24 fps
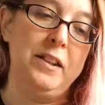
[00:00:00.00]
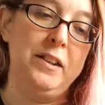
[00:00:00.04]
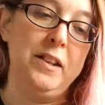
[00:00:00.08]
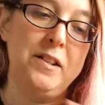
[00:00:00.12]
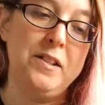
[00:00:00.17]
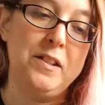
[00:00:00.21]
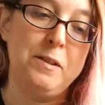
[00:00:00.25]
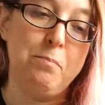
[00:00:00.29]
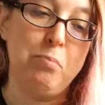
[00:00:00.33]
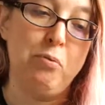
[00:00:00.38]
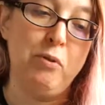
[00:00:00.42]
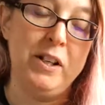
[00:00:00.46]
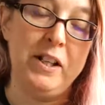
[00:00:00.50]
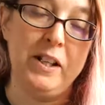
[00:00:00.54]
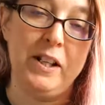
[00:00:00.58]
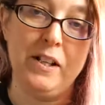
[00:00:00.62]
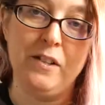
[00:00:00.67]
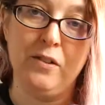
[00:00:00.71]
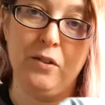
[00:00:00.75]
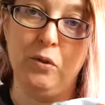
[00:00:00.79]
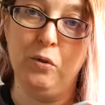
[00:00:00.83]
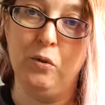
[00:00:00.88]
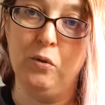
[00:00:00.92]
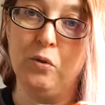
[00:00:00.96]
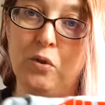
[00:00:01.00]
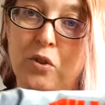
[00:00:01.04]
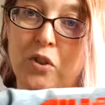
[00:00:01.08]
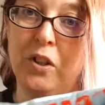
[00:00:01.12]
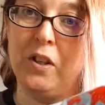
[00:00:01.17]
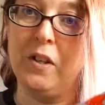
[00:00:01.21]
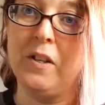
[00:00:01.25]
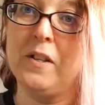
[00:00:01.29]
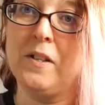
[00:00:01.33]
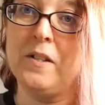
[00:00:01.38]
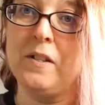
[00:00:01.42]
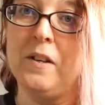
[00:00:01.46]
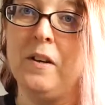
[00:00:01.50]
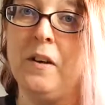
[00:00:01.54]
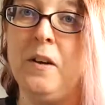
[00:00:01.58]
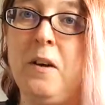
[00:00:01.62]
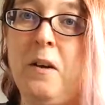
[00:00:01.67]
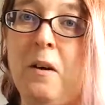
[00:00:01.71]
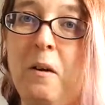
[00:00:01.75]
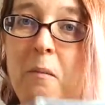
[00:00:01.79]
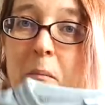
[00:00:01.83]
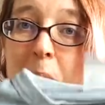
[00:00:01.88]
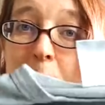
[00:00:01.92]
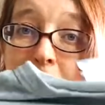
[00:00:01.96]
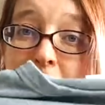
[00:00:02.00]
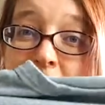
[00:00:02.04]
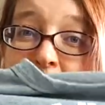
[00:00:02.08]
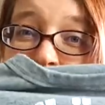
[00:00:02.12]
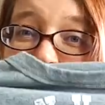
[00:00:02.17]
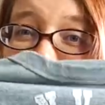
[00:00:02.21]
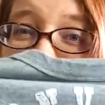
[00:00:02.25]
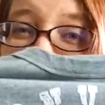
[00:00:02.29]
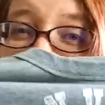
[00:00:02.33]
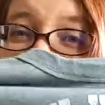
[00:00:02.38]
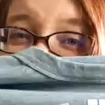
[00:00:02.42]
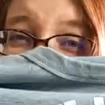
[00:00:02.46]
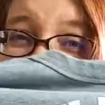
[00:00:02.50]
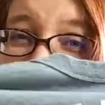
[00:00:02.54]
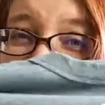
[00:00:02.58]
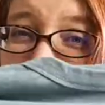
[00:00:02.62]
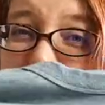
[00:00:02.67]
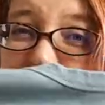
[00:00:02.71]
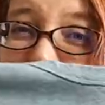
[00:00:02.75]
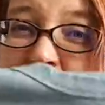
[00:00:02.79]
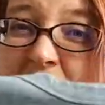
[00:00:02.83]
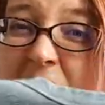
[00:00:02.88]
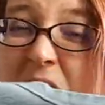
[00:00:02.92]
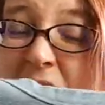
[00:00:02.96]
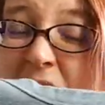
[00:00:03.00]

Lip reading: This print is gorgeous, but Converse